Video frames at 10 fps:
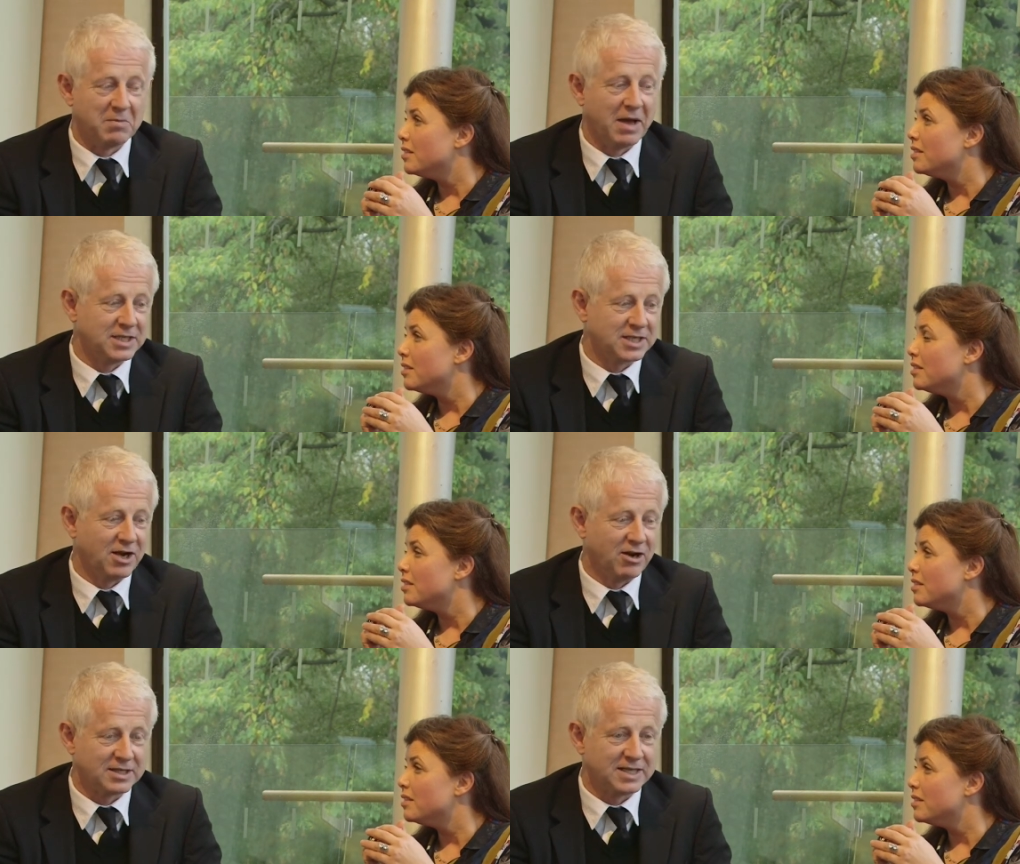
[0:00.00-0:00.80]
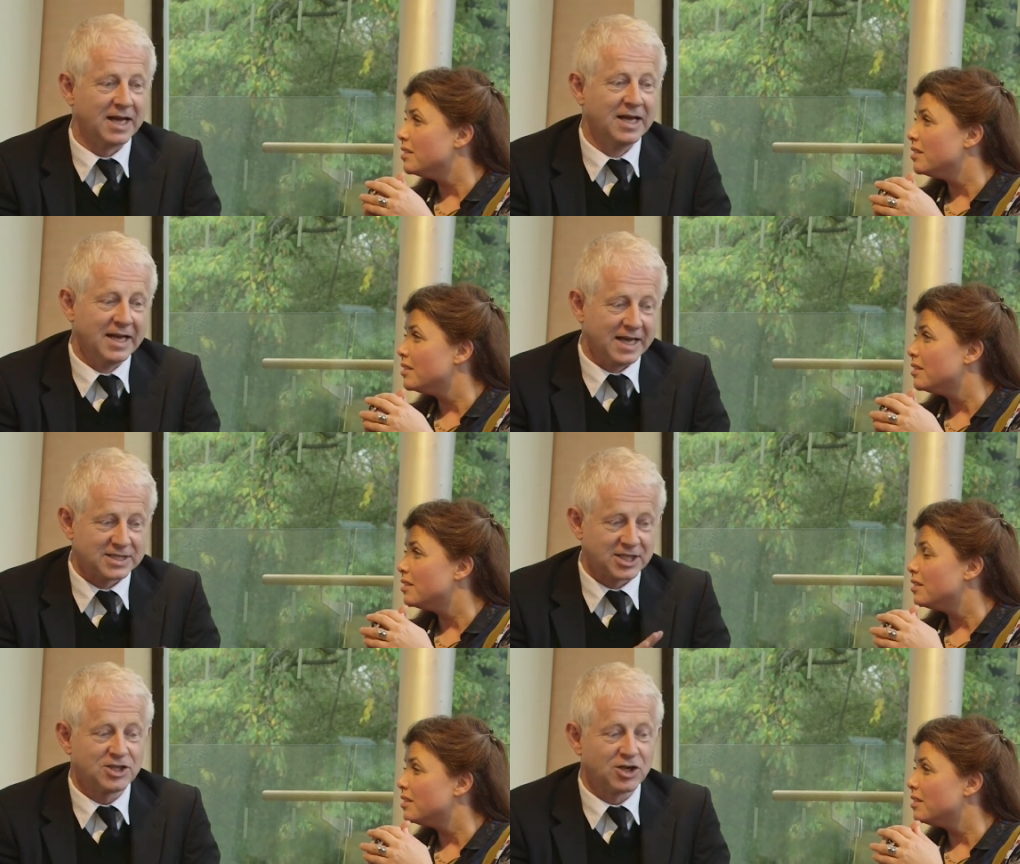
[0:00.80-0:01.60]
Speaker 1: an amazing architect.
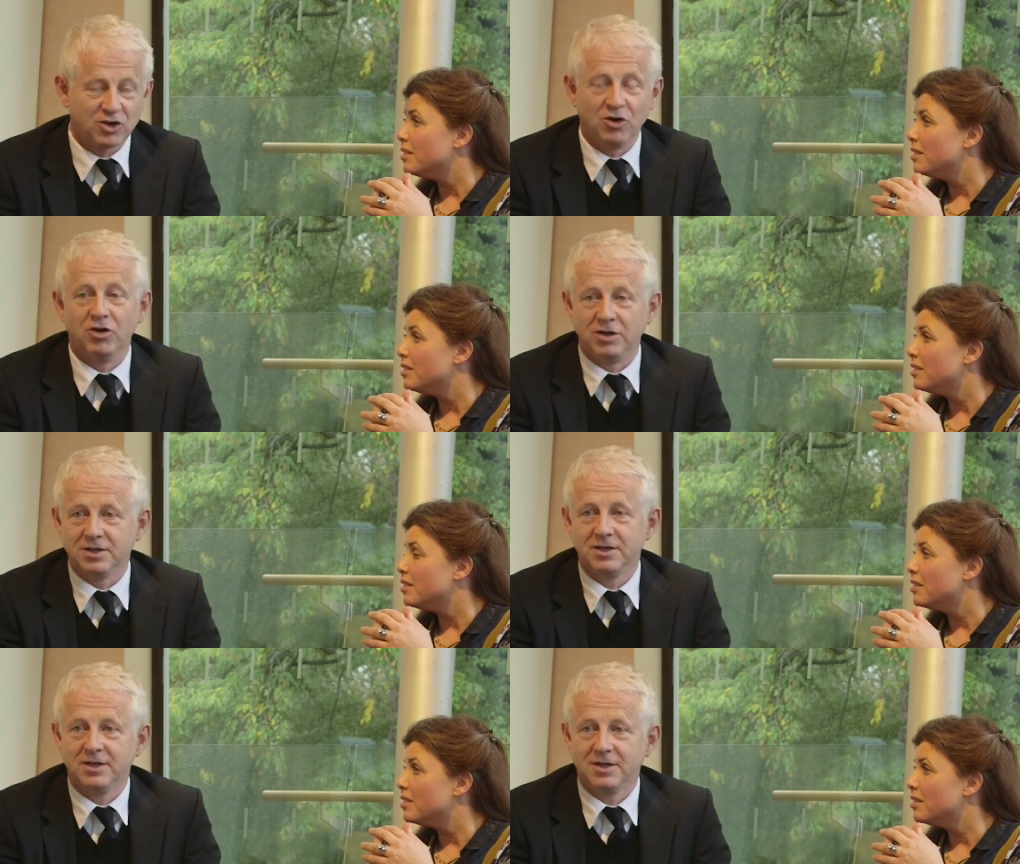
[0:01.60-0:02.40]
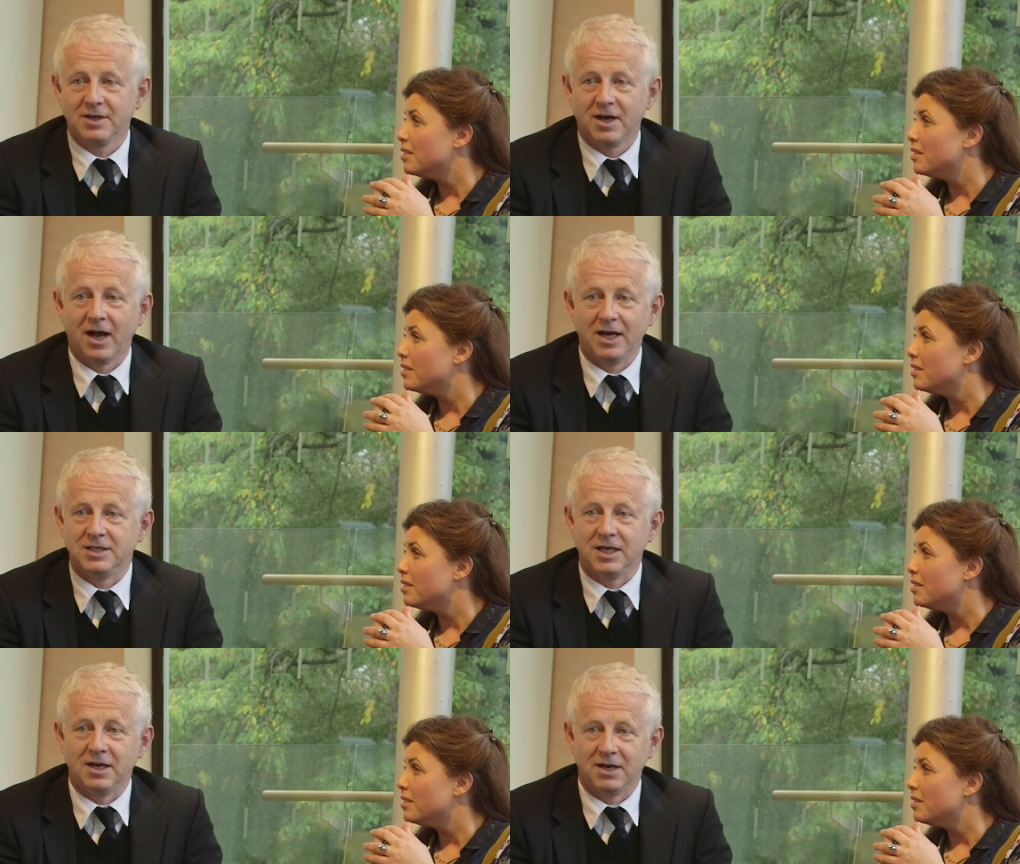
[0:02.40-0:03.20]
It's such a good
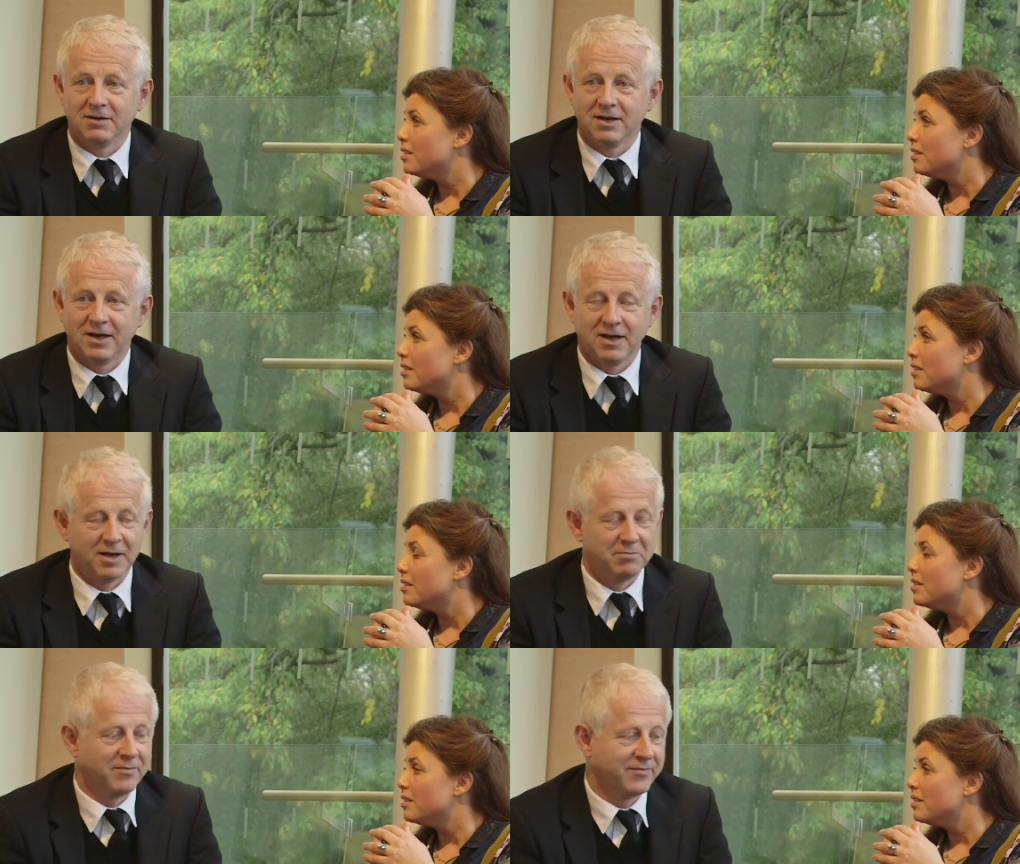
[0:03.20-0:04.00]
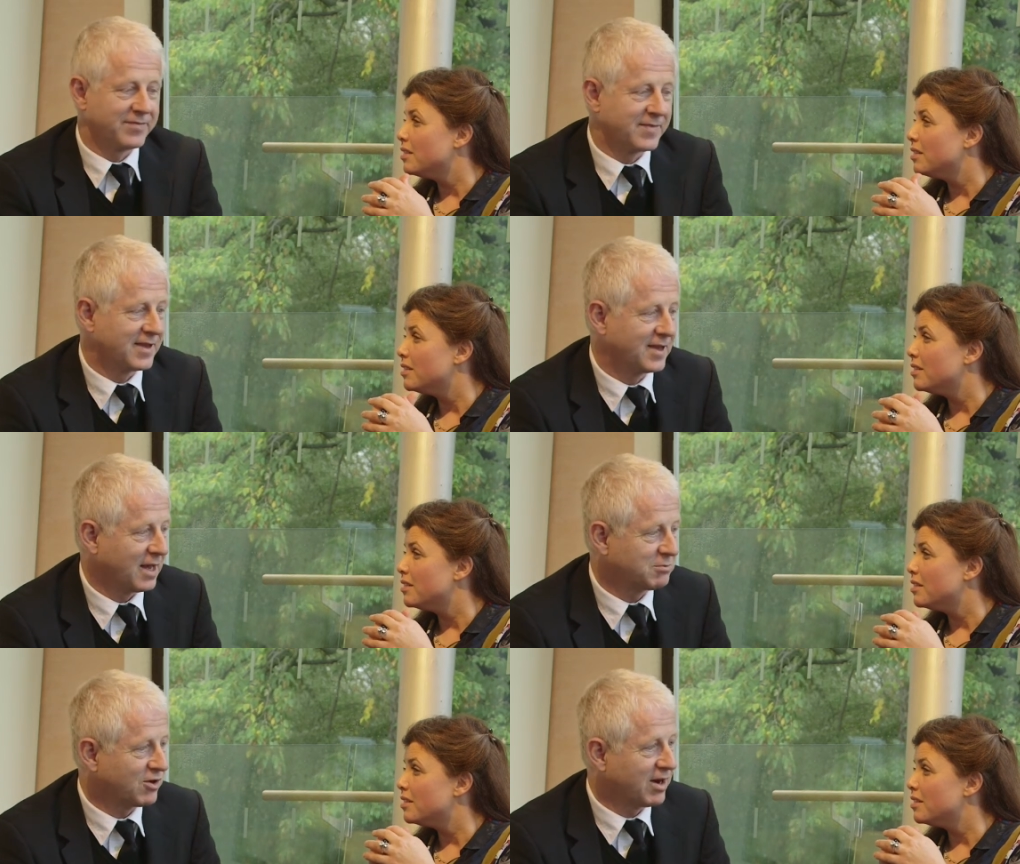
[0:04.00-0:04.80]
idea.
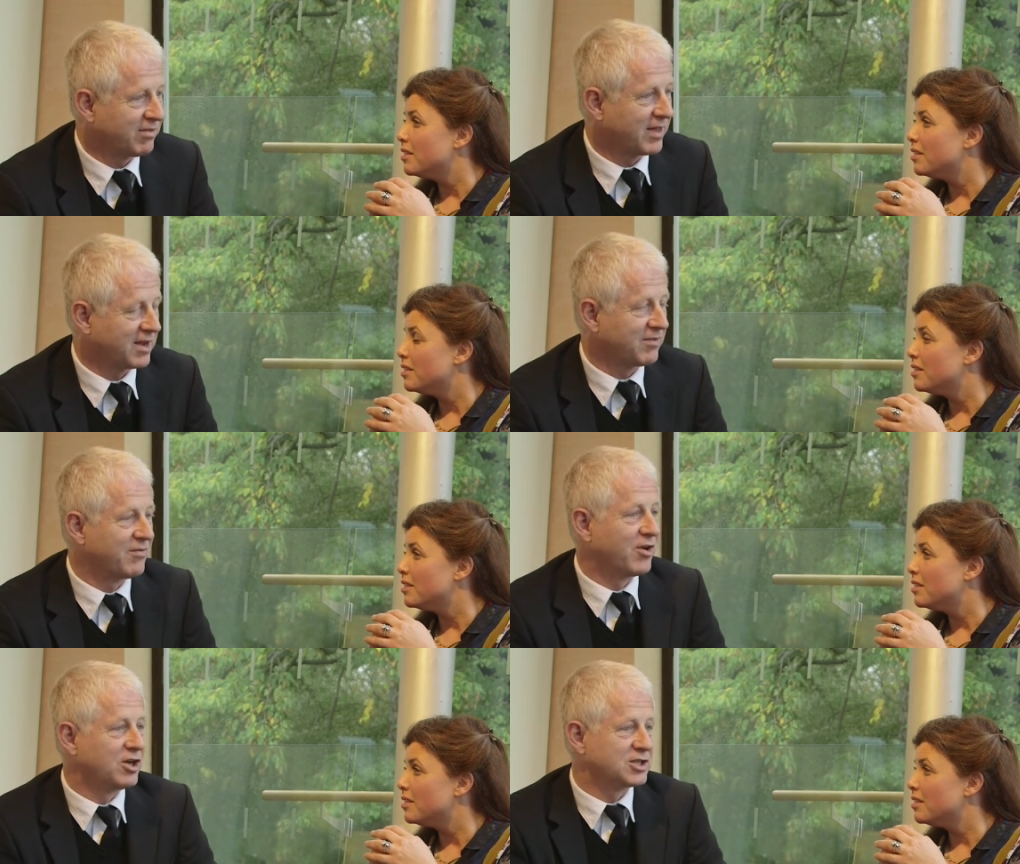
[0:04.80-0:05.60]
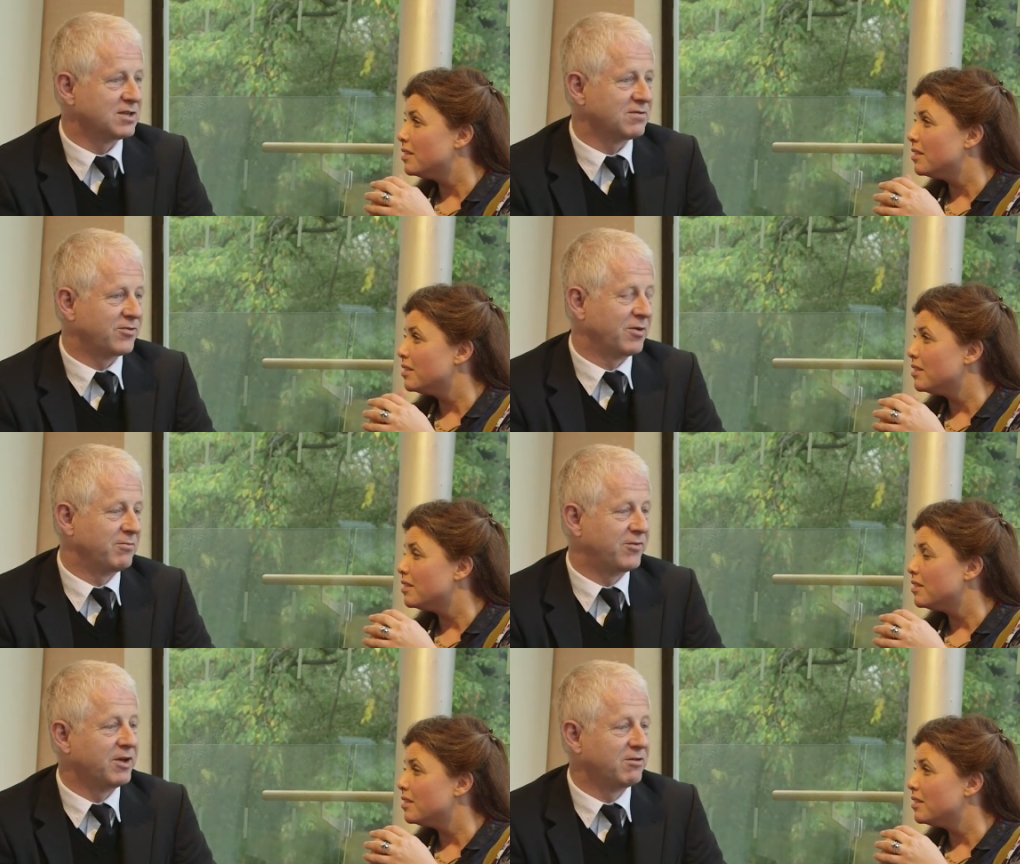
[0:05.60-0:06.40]
I'm trying to think of the version
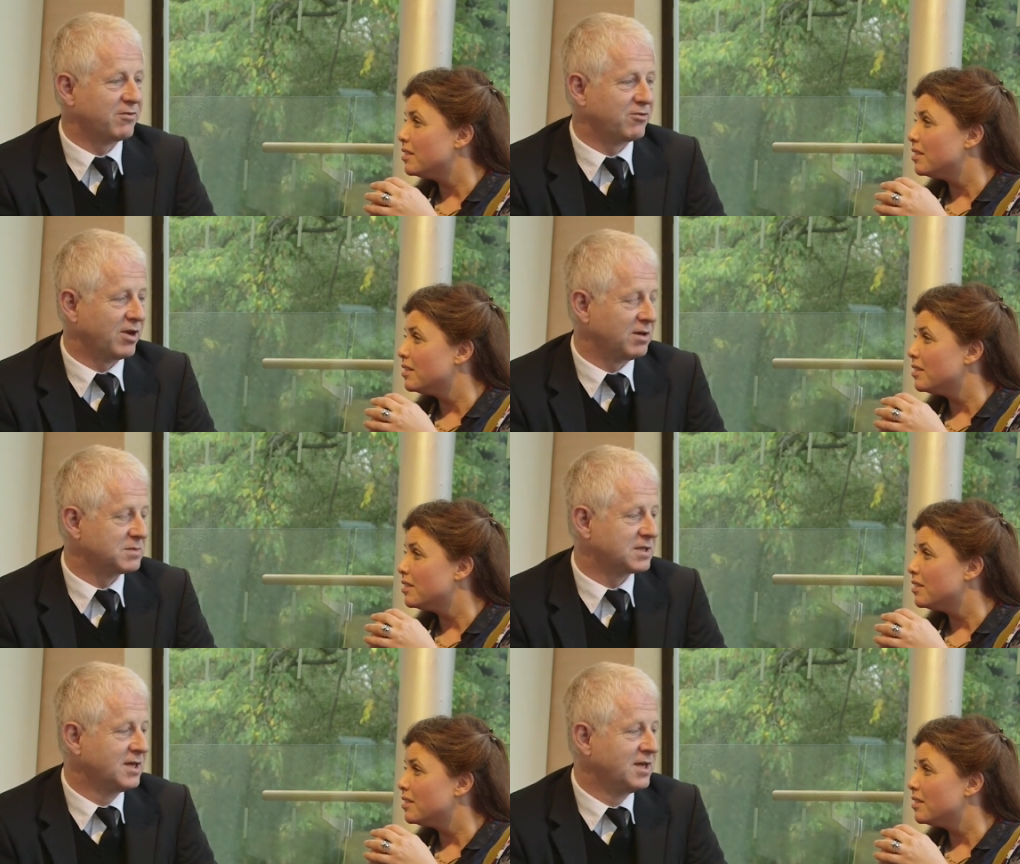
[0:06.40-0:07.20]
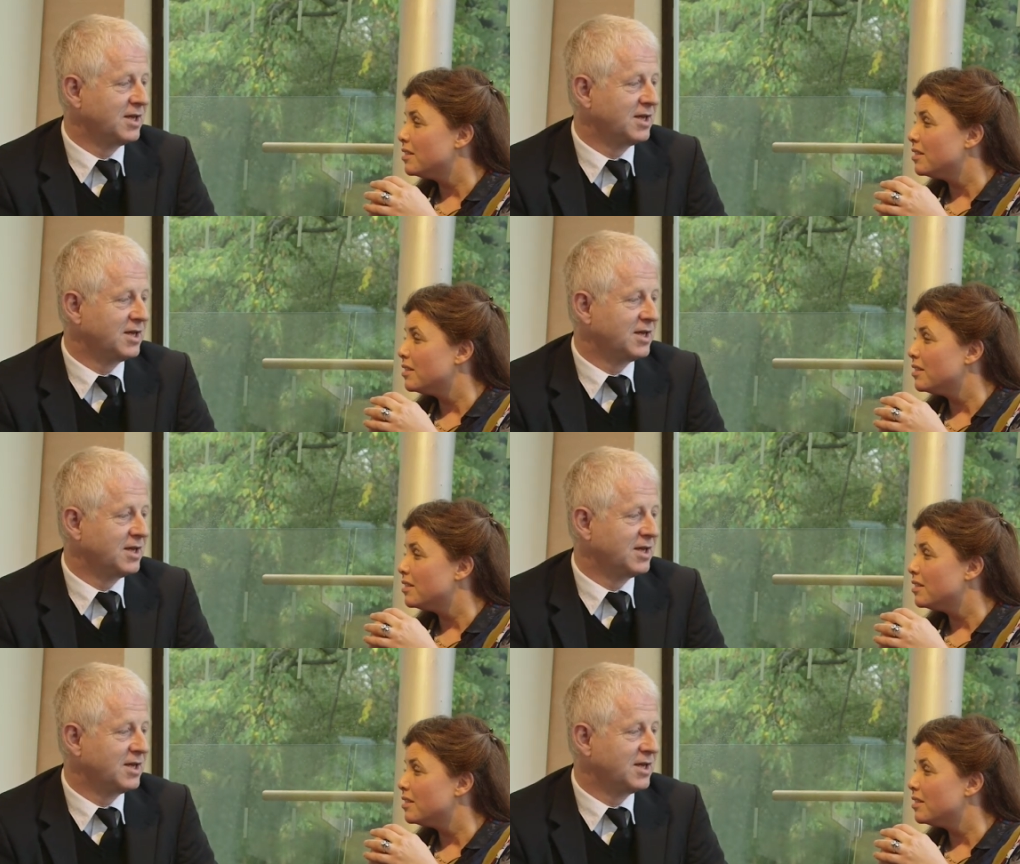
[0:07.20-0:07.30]
from Field of Dreams.